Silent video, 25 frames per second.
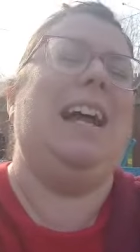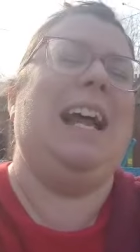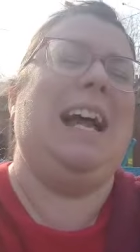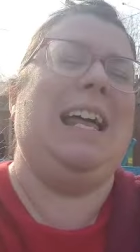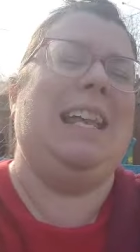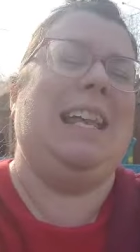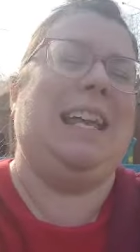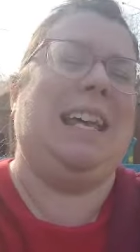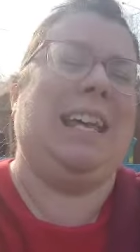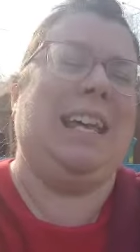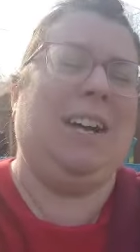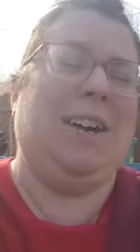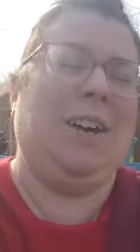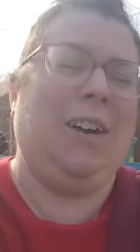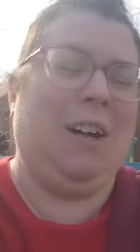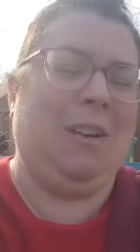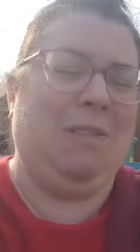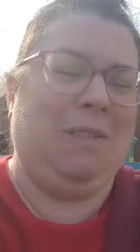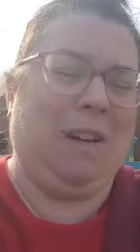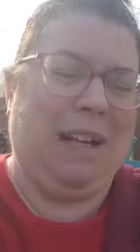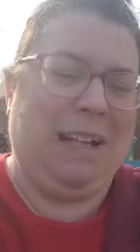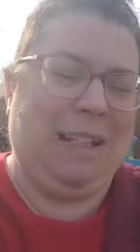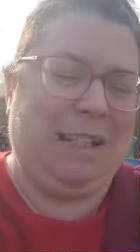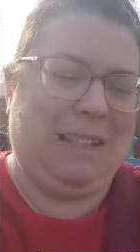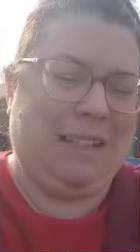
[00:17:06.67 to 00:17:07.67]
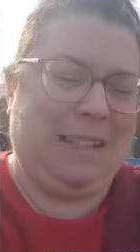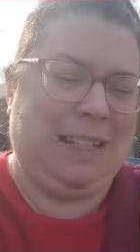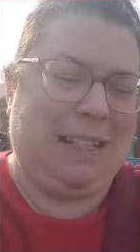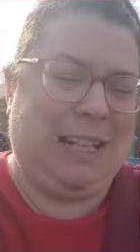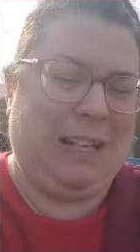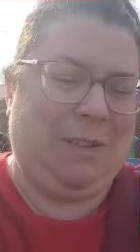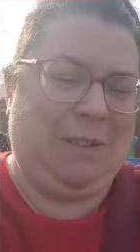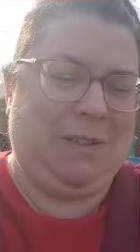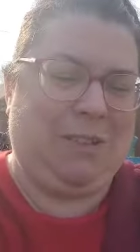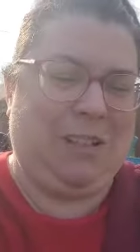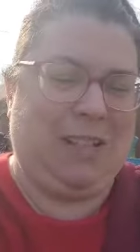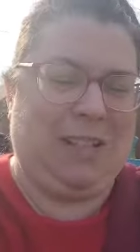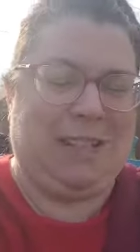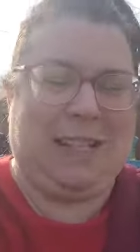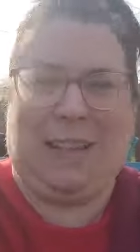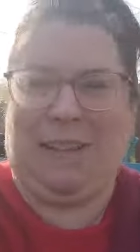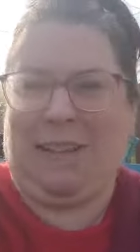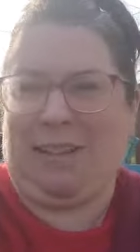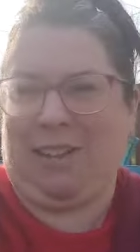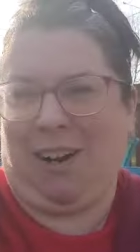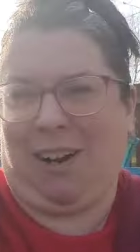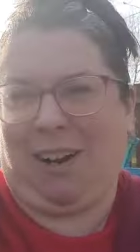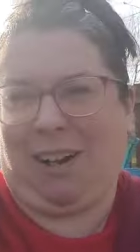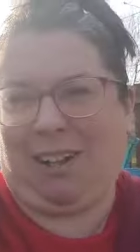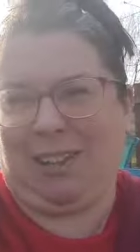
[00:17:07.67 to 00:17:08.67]
And the kicker was he was just at the
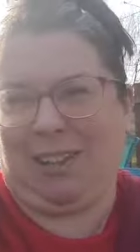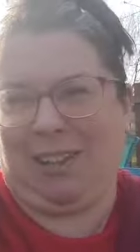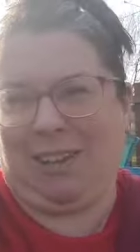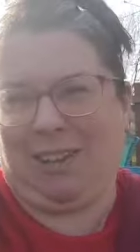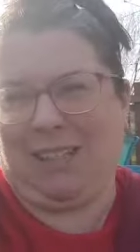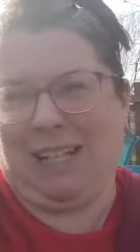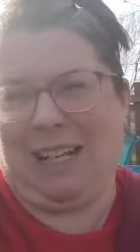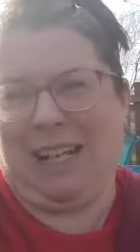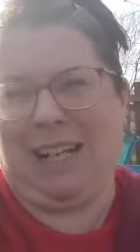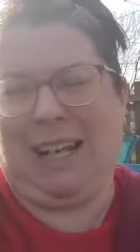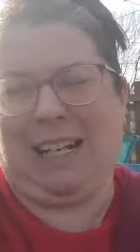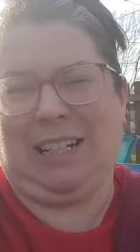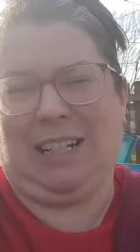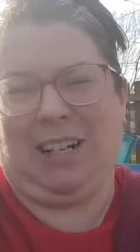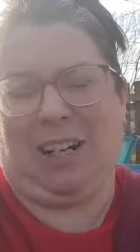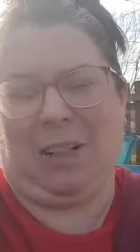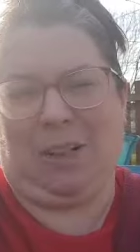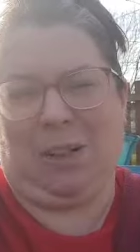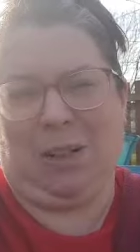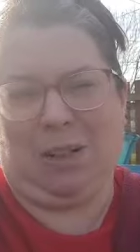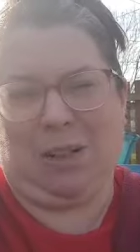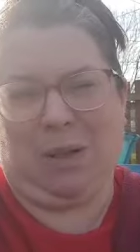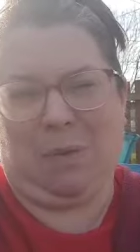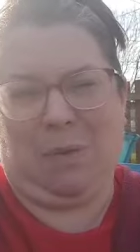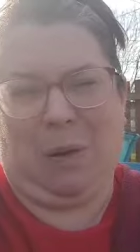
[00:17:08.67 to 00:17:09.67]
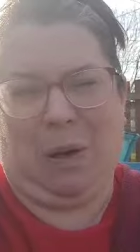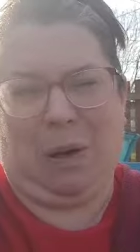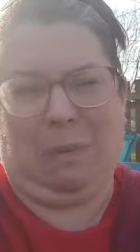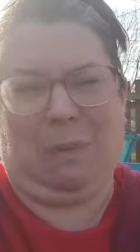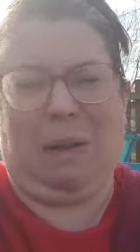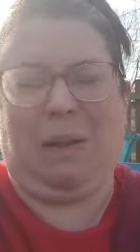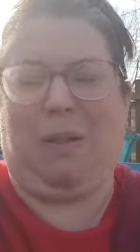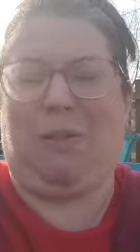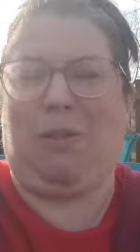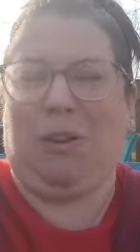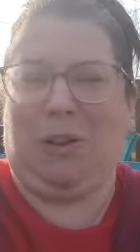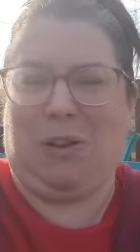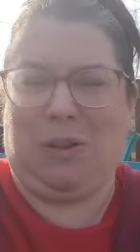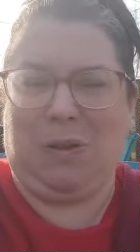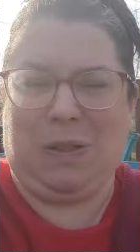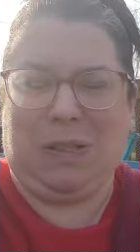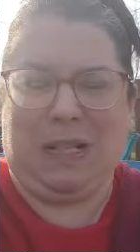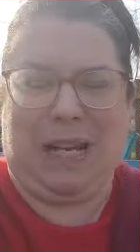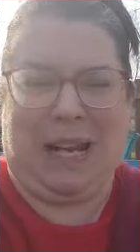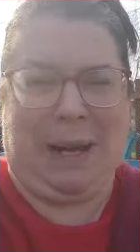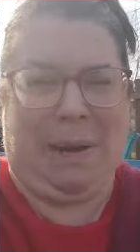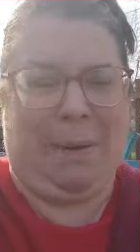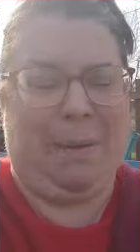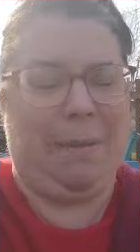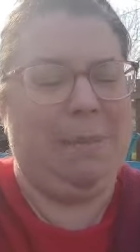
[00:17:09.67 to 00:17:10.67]
doctor's. He had a doctor's appointment
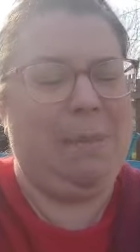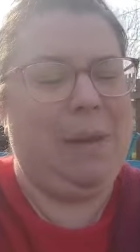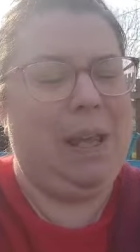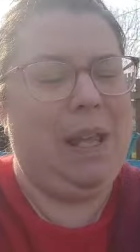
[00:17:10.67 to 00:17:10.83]
Thursday.